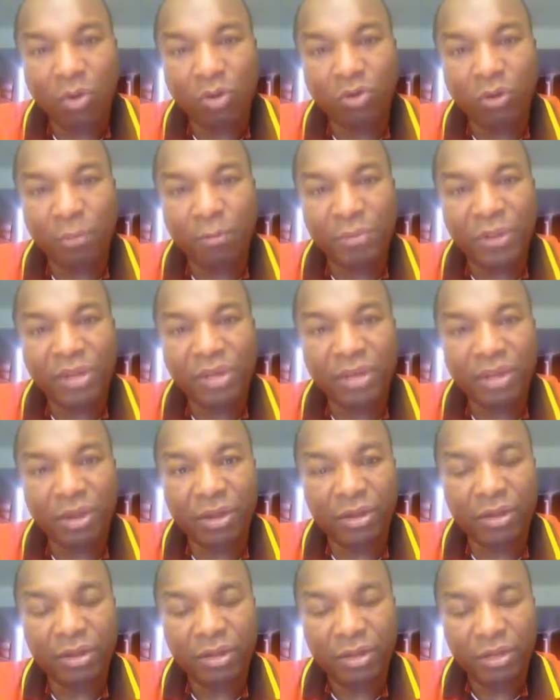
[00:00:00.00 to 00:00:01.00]

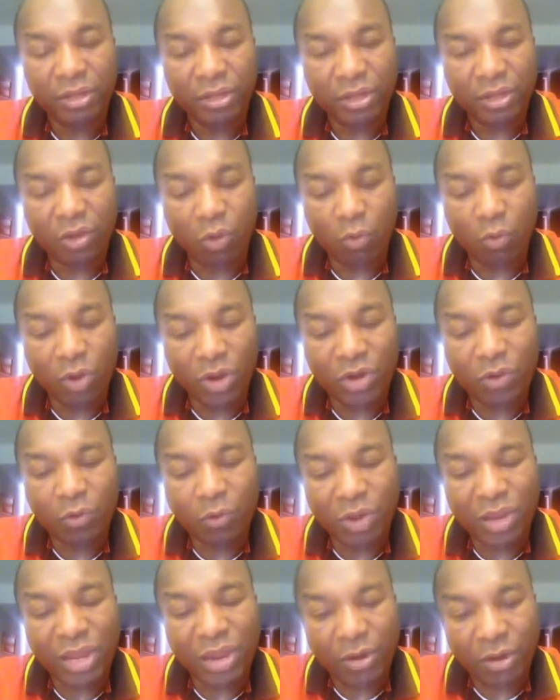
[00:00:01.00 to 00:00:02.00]
opinion, you know,
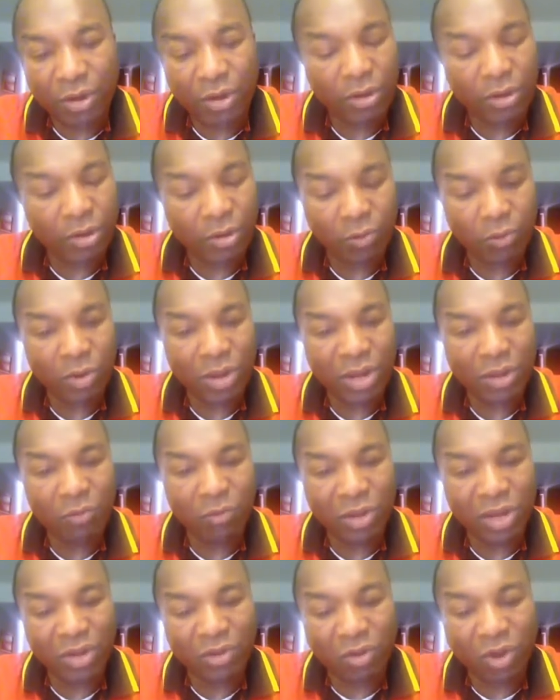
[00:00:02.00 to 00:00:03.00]
we
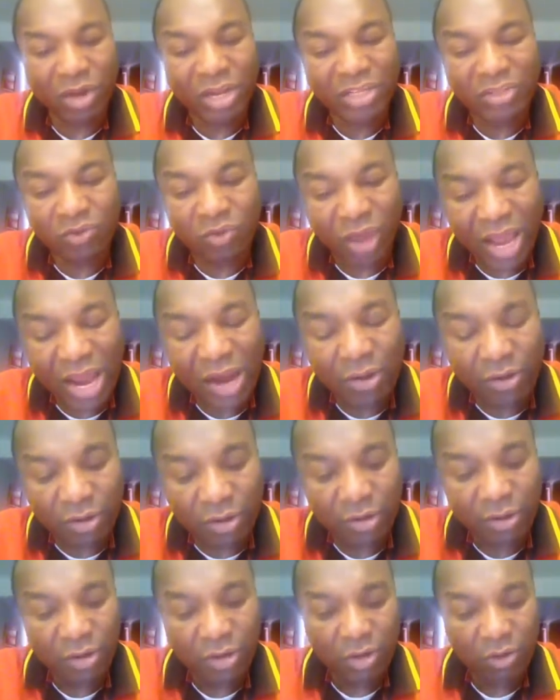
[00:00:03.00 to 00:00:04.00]
run into
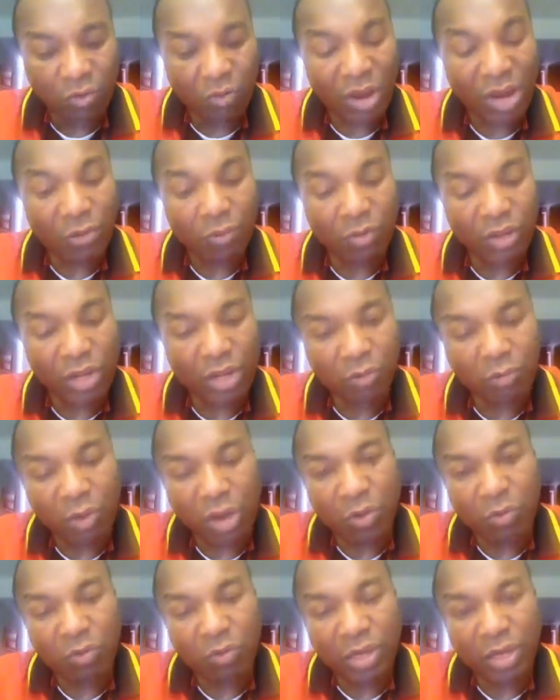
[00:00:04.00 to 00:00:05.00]
error when
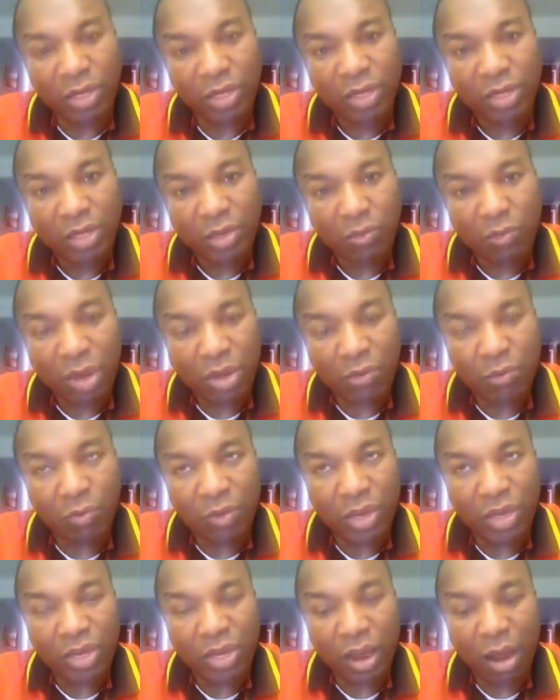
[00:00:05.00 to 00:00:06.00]

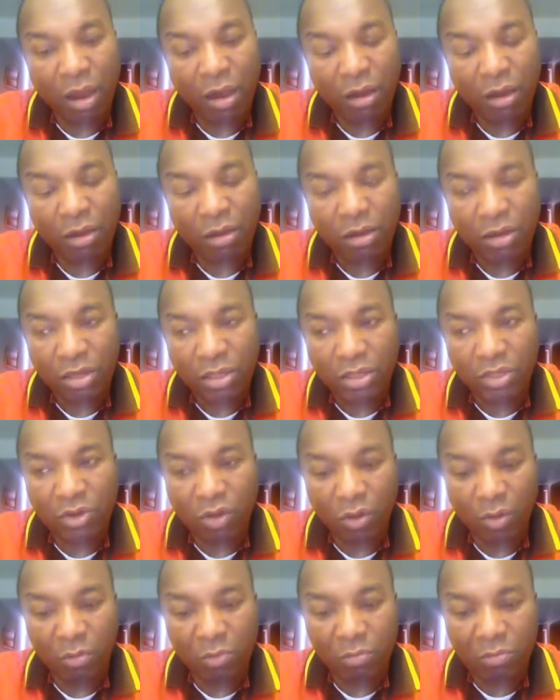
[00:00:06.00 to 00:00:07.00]
we are, you
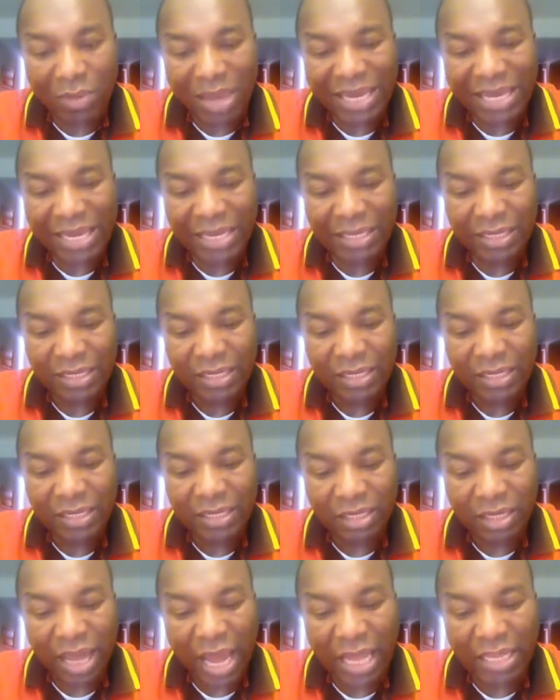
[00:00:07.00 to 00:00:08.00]
know, making
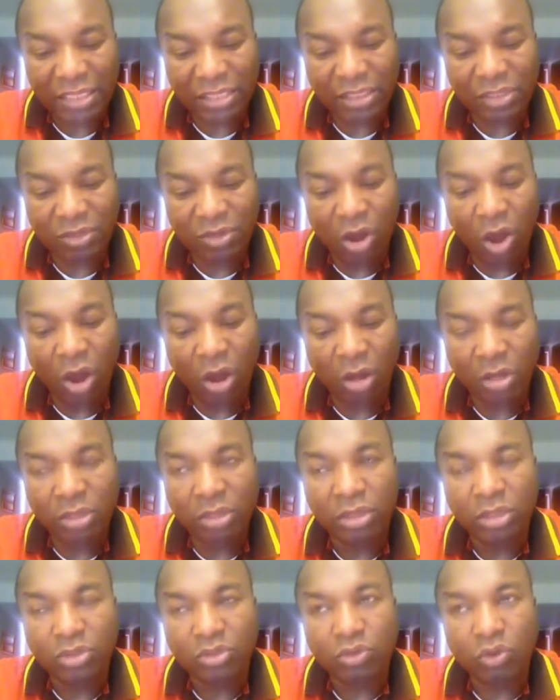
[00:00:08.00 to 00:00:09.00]
God
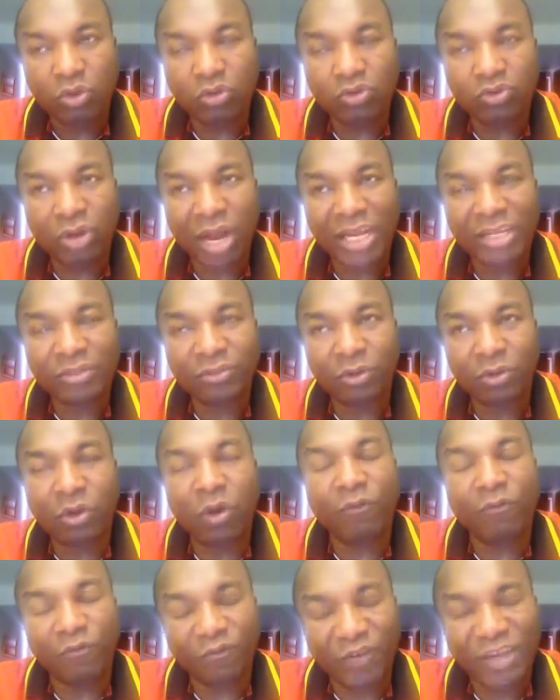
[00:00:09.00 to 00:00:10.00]
to try to
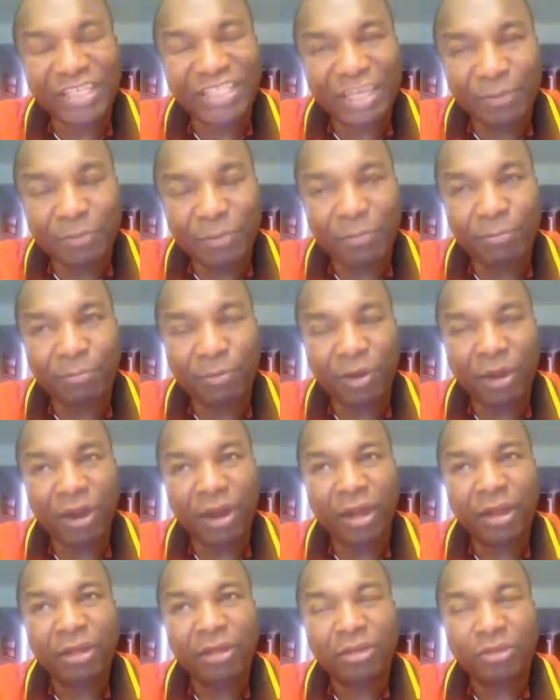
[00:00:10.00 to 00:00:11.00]
convince him in
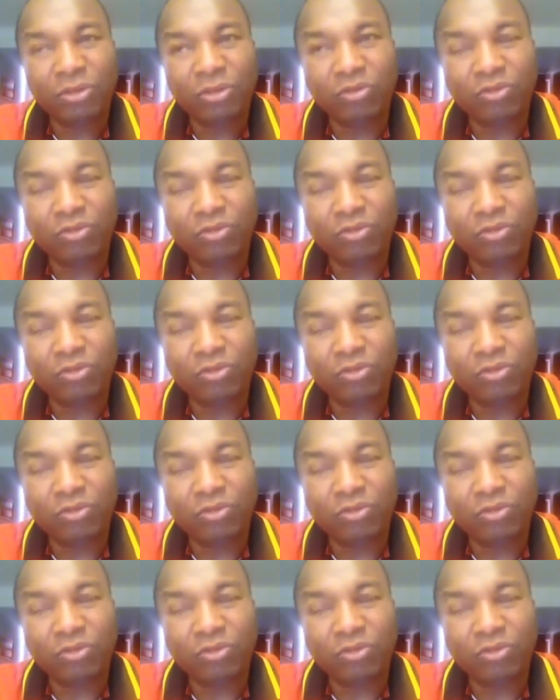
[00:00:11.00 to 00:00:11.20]
prayer, to